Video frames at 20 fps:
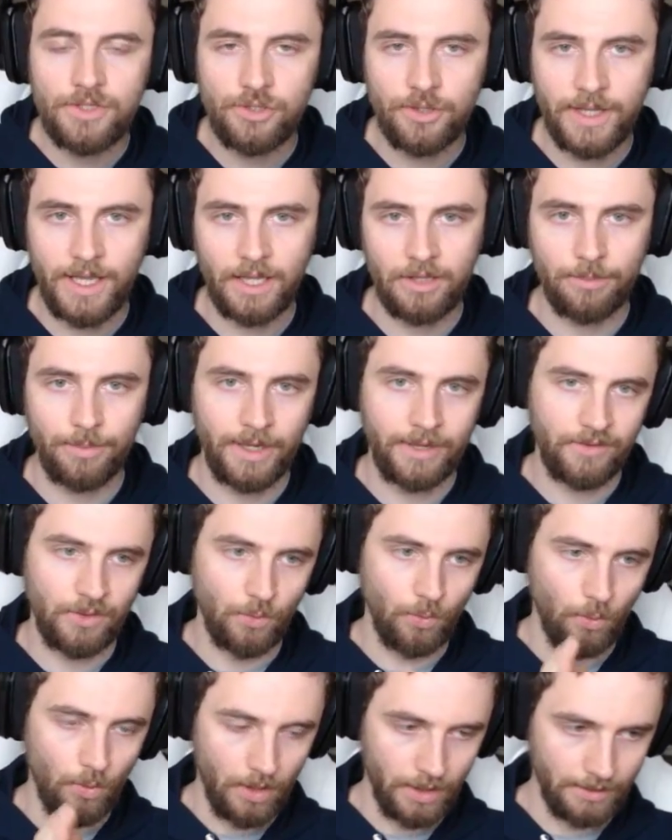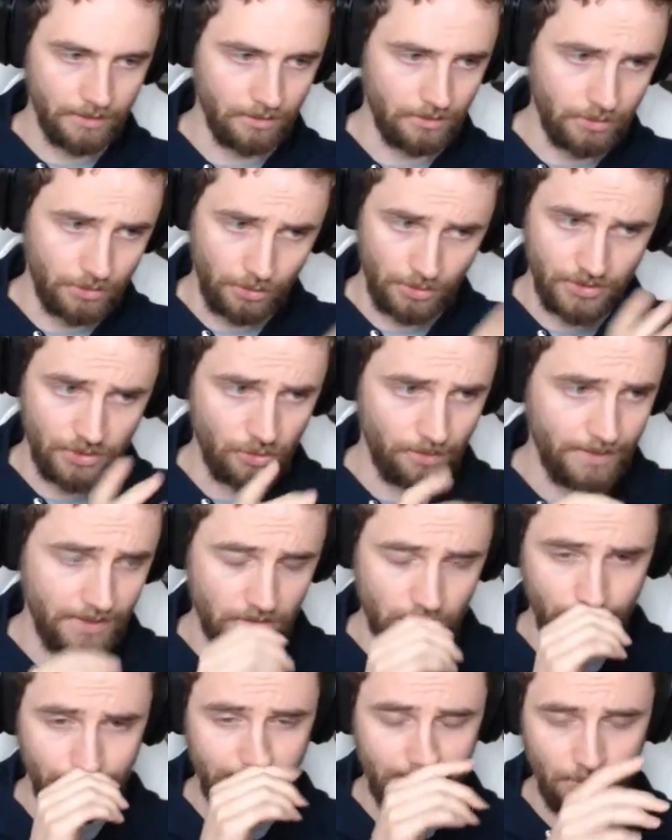Shikaku by having 1 cross-dropping
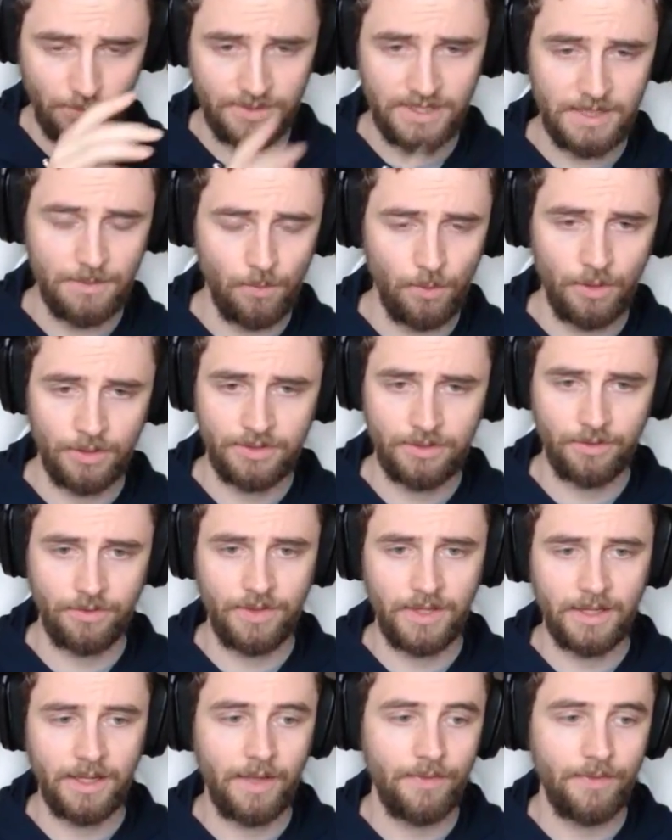torpedo deep water thing